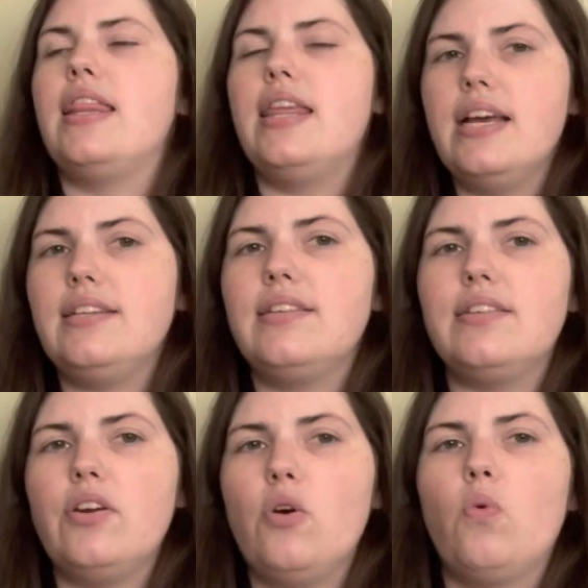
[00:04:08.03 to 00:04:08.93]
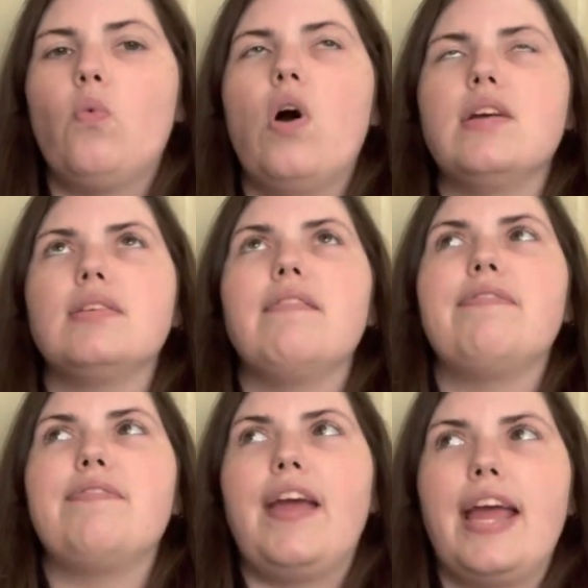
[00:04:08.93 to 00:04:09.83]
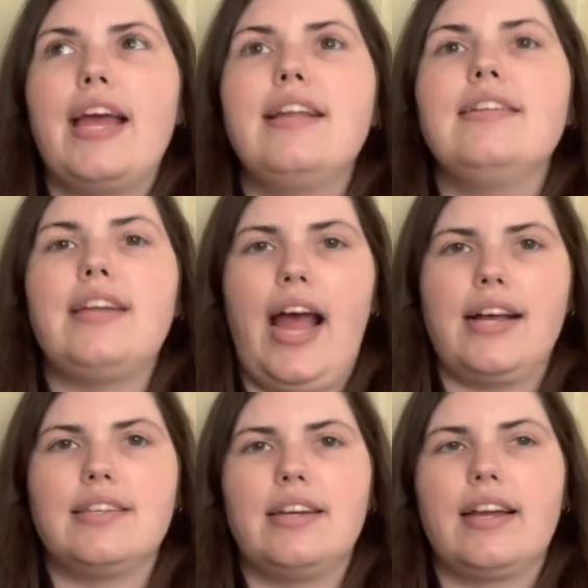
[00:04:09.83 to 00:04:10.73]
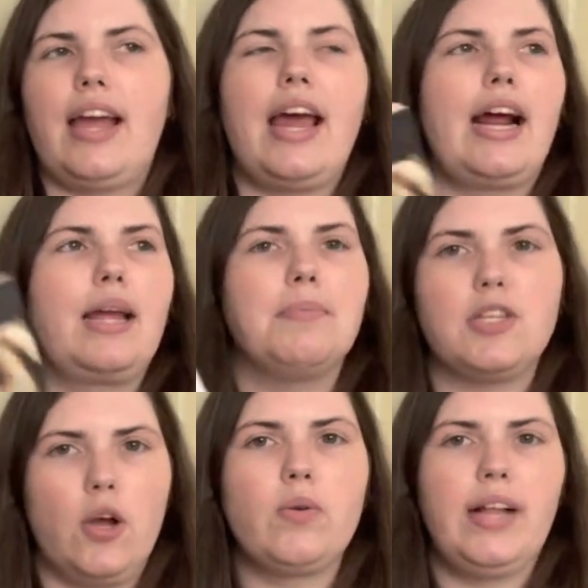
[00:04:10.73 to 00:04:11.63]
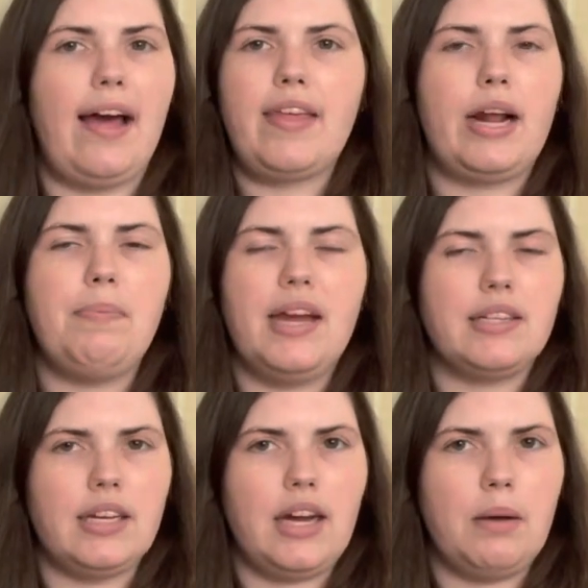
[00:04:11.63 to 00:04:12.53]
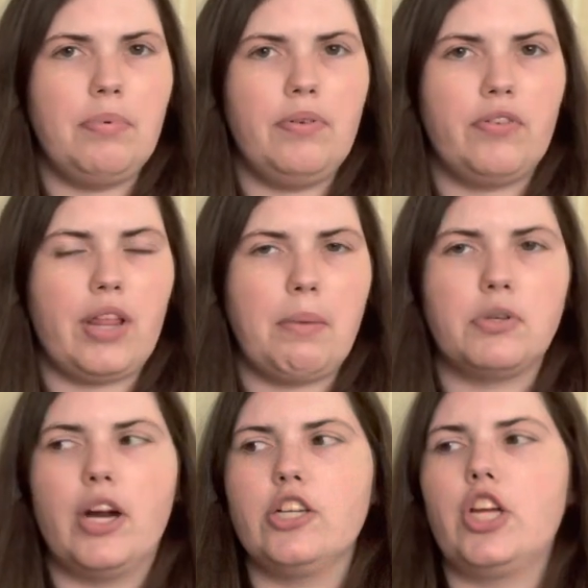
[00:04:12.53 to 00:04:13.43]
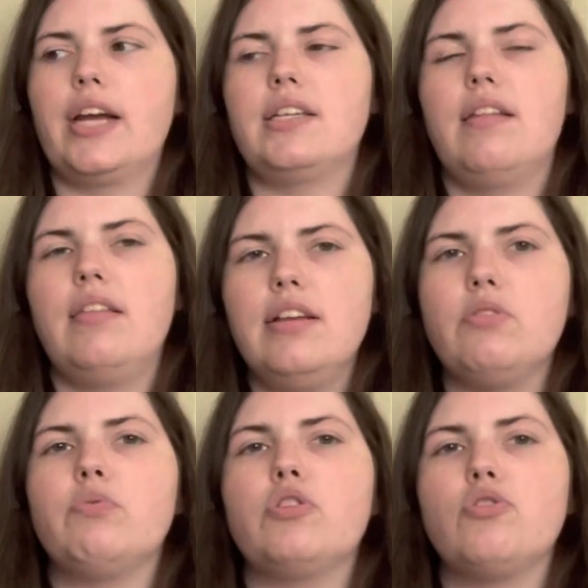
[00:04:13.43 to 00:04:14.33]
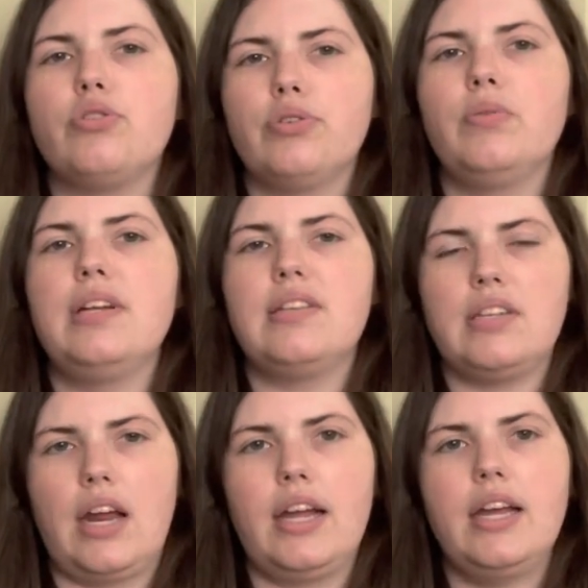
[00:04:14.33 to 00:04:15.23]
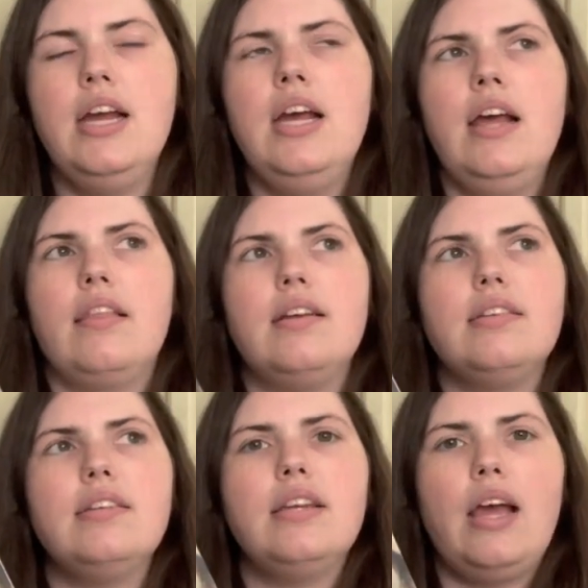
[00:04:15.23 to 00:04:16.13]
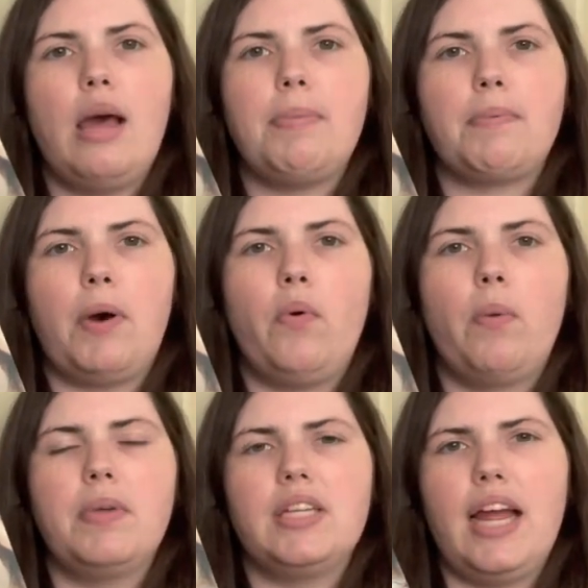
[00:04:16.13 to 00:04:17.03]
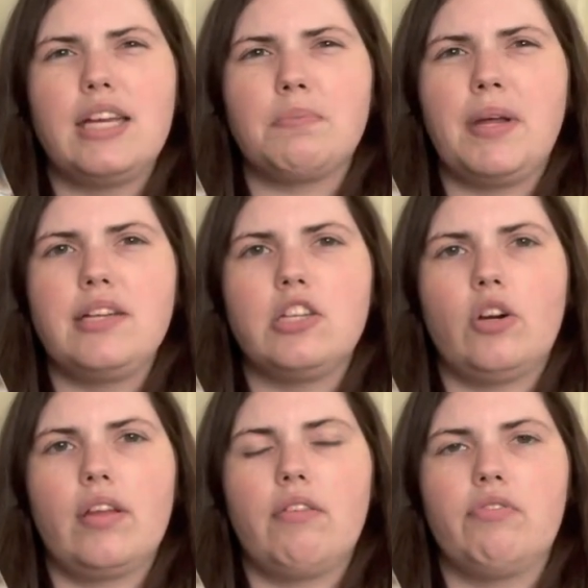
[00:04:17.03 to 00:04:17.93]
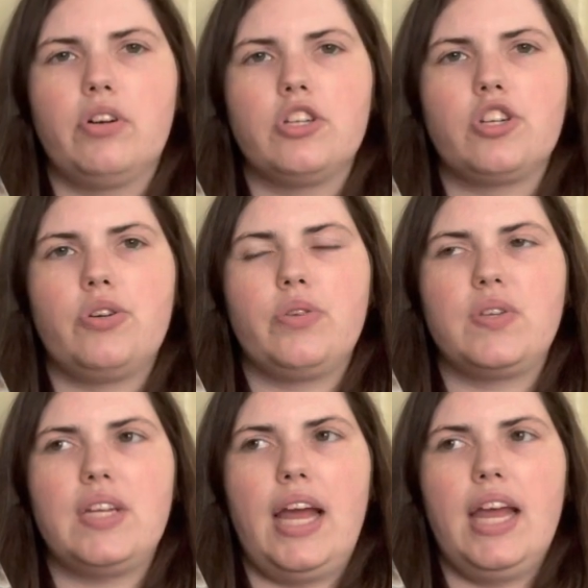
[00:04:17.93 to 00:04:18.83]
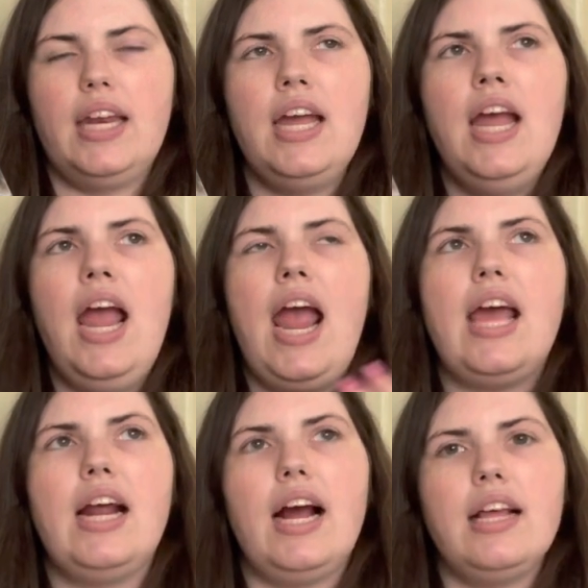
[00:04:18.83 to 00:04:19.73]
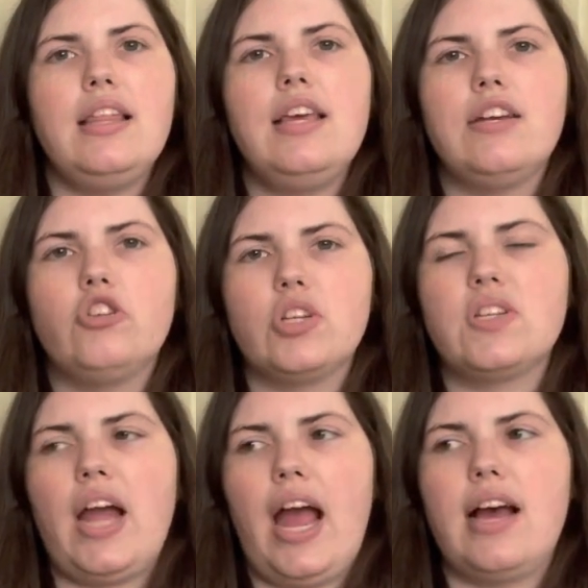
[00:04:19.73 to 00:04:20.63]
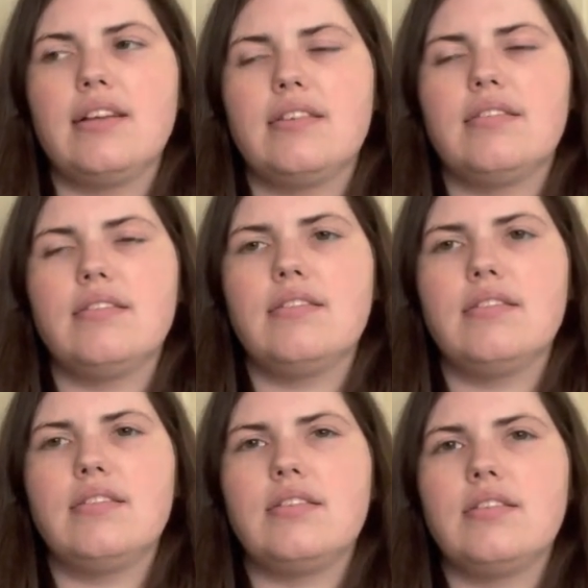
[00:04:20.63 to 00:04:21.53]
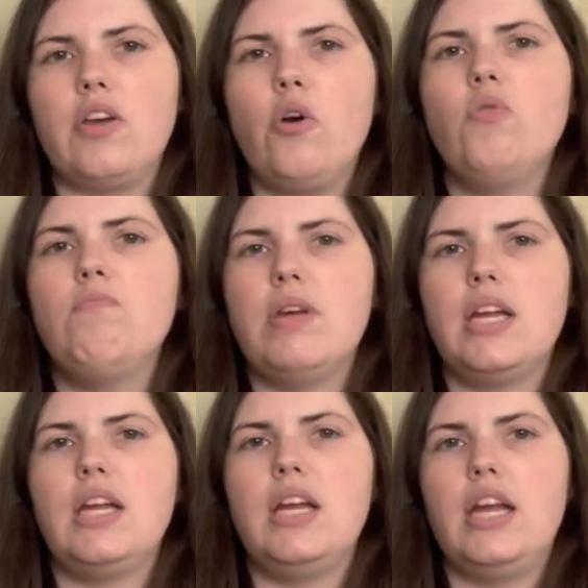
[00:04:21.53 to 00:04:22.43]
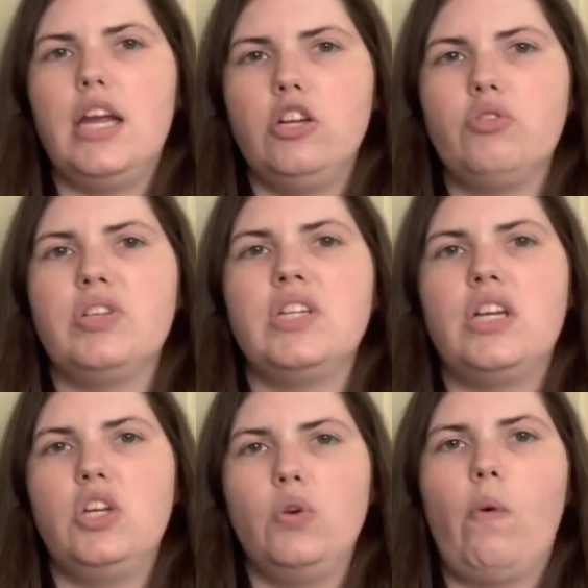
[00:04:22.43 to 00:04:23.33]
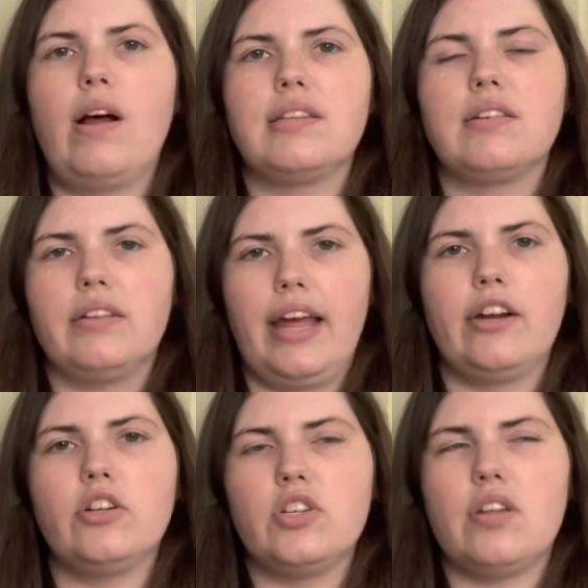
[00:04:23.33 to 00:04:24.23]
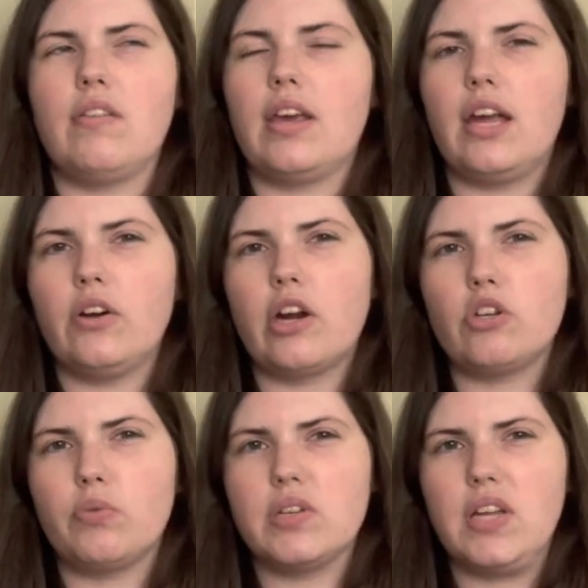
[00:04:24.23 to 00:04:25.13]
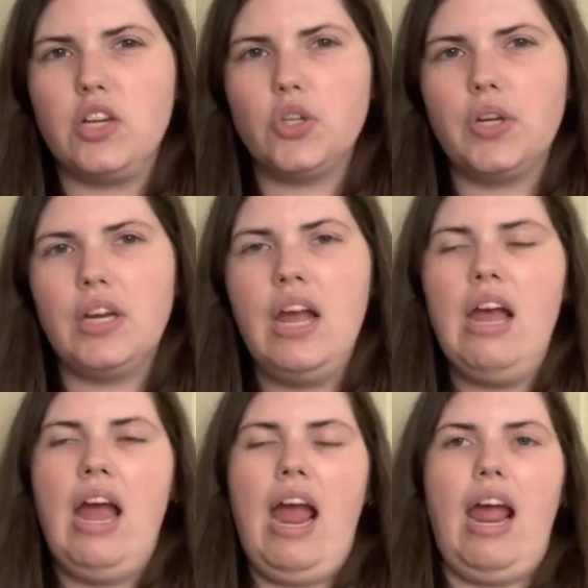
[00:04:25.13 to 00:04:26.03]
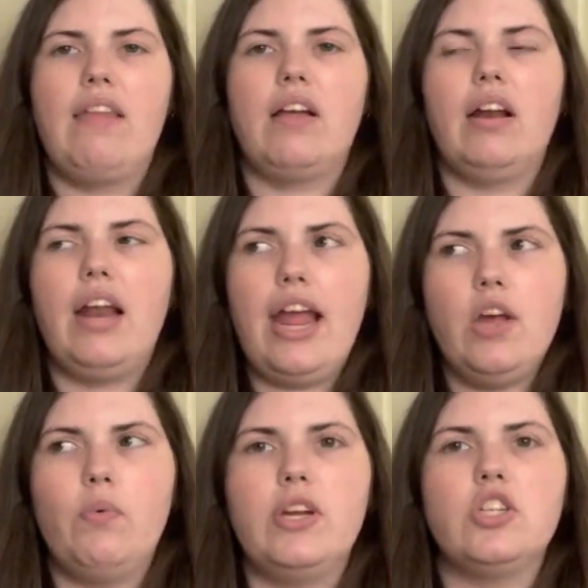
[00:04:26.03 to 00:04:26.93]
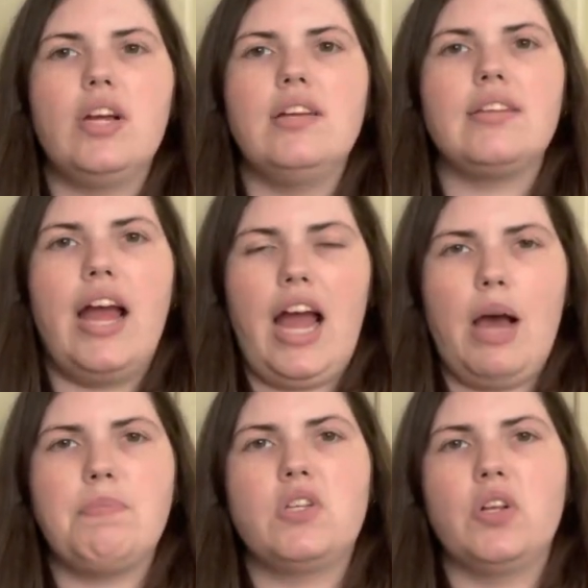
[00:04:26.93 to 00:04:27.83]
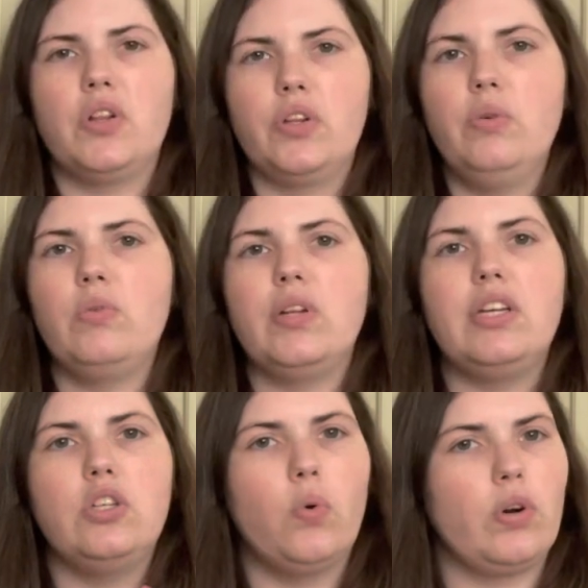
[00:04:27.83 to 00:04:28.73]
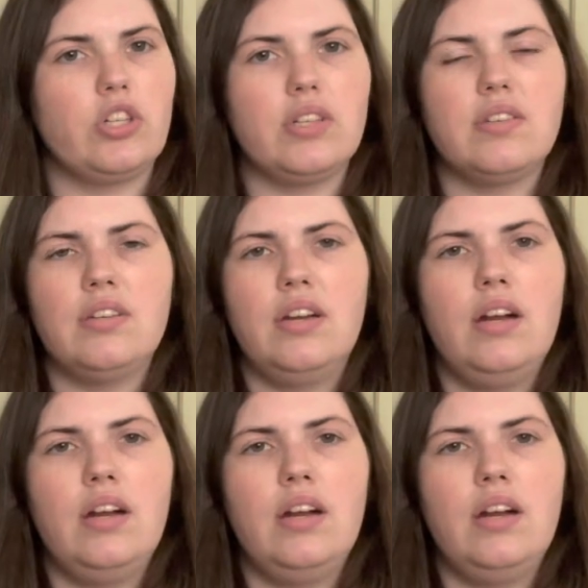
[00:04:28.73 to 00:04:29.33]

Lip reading: This was fantastic, and I am so glad that I picked it up for that project. This was truly stunning. This is an epic poem that takes place during the First Crusade, and I think it just has so many interesting nuanced layers to the characterization, and the language is absolutely gorgeous.